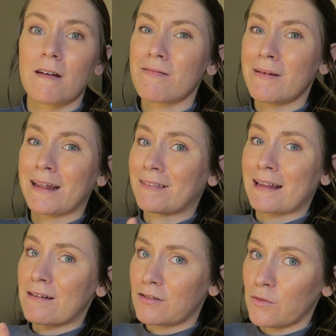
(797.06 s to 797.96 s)
I've spent like the
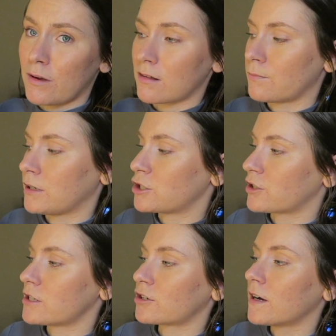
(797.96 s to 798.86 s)
last 2 weeks on
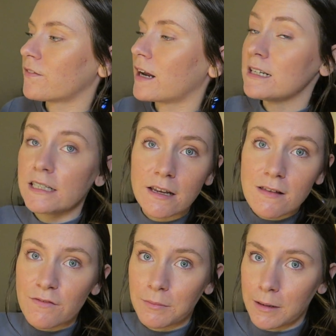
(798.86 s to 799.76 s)
Pinterest trying to find
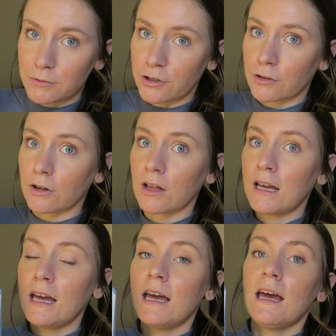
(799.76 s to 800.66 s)
ideas for my journal,
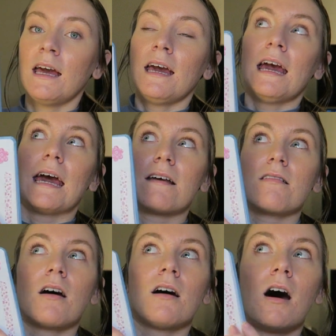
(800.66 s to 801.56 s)
and I
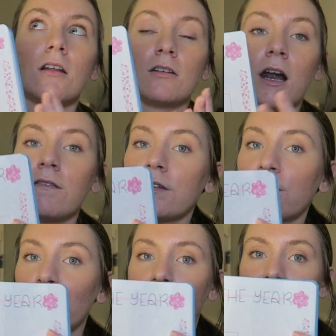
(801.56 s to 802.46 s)
saw a lot of
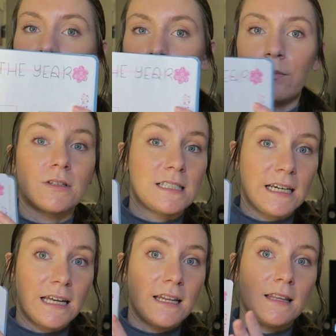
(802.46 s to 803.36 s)
different ways people
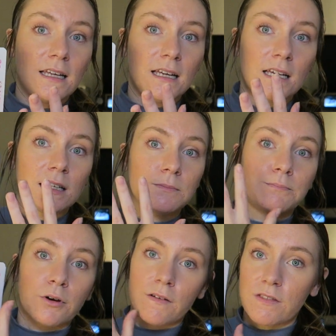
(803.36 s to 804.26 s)
did the
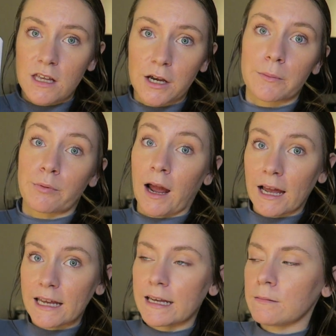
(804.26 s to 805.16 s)
Book of the Year
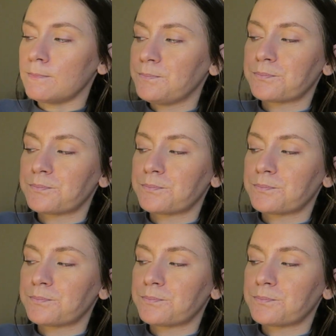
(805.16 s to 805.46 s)
bracket,